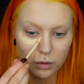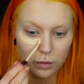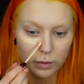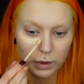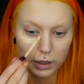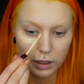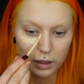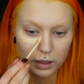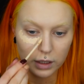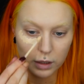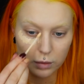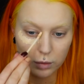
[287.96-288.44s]
oh
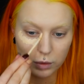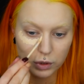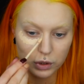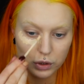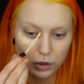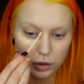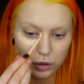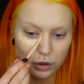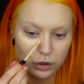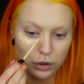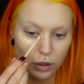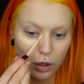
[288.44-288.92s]
my god, it was
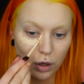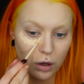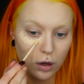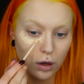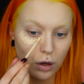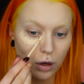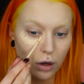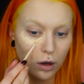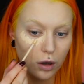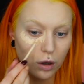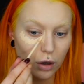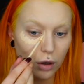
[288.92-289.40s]

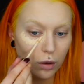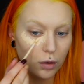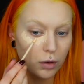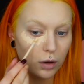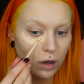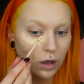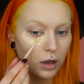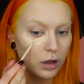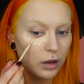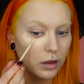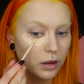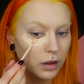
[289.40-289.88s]

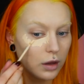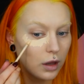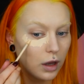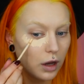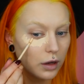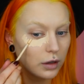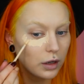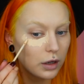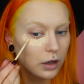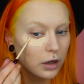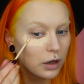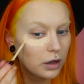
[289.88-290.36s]
so
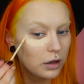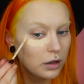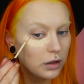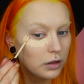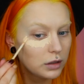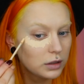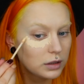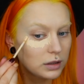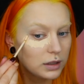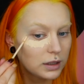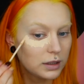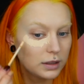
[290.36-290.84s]
long
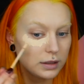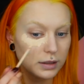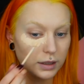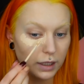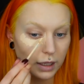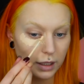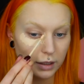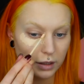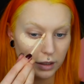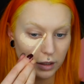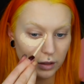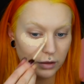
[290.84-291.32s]
ago since
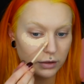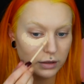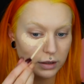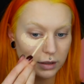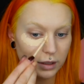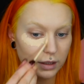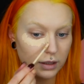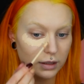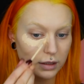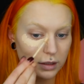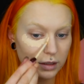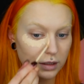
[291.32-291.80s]
I used
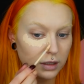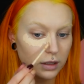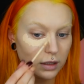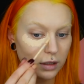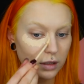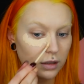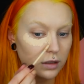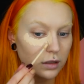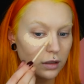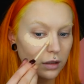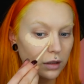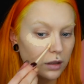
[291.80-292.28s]
this.
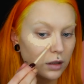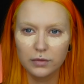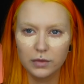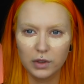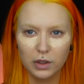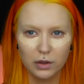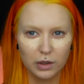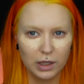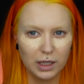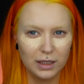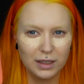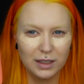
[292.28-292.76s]

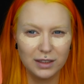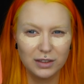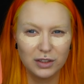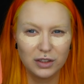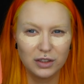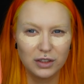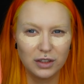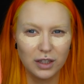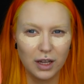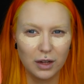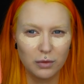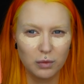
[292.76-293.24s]
Okay, this
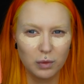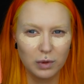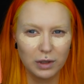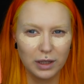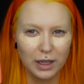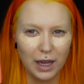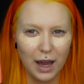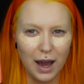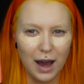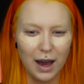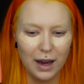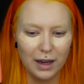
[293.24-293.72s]
is not
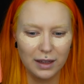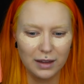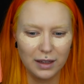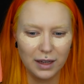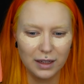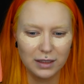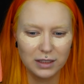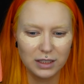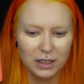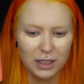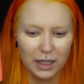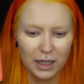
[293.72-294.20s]
really a
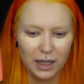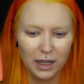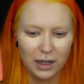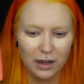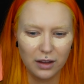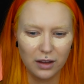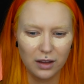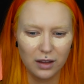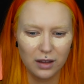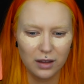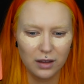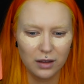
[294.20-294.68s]
highlight
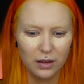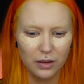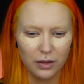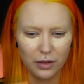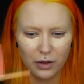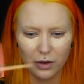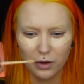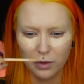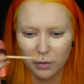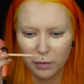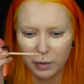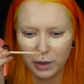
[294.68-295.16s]
shade
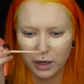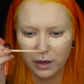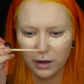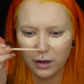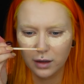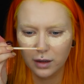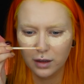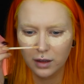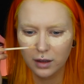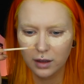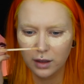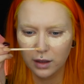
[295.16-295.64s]
though, but
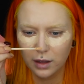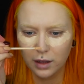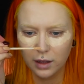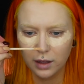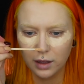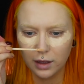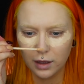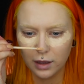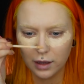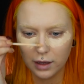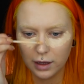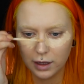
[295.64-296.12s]

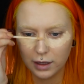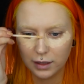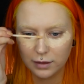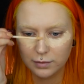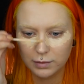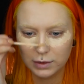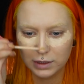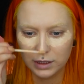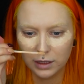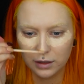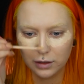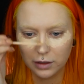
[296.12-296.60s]
I
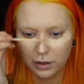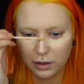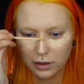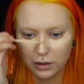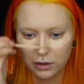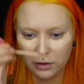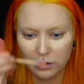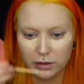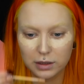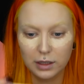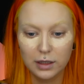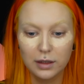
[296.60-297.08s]
am still gonna
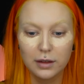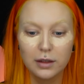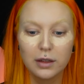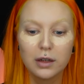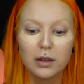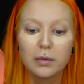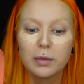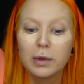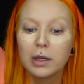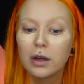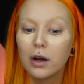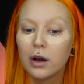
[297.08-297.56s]
use it a
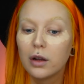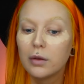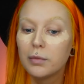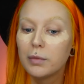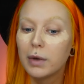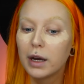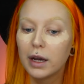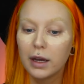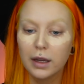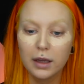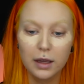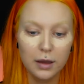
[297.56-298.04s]
little bit on
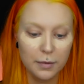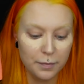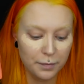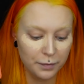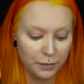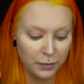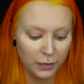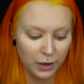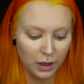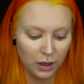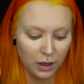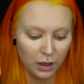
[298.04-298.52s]
my
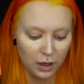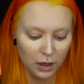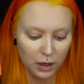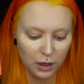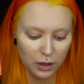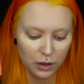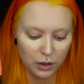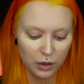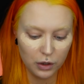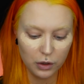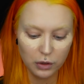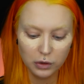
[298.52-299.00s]

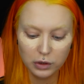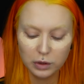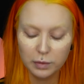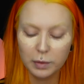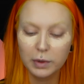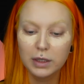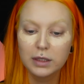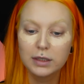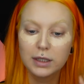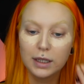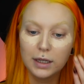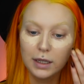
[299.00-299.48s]
nose
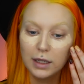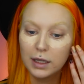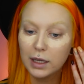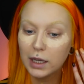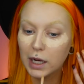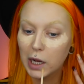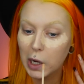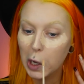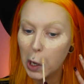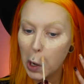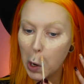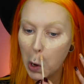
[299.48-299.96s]
because I
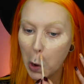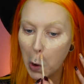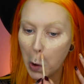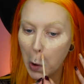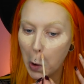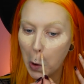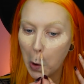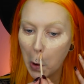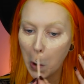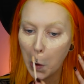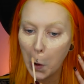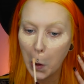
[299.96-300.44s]
need it.
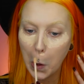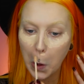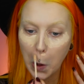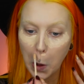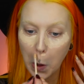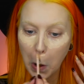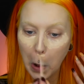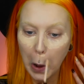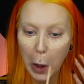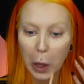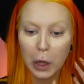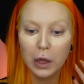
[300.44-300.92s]

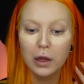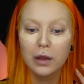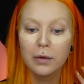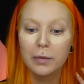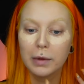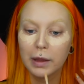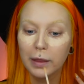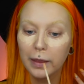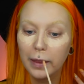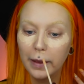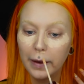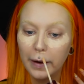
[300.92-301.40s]
A little
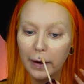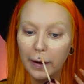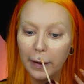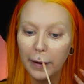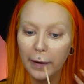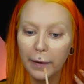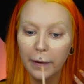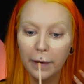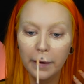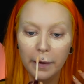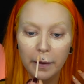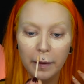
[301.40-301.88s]
bit
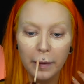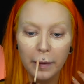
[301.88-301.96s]
there,